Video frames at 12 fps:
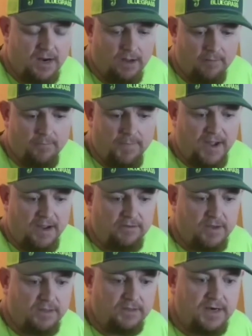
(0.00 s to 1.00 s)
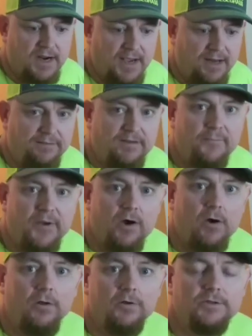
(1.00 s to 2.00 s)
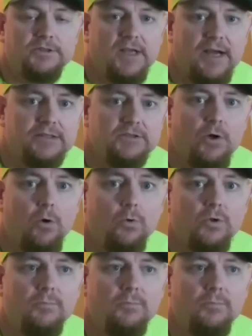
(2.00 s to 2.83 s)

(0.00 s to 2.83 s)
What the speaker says: I thought that I had a Timmy Holler sized hole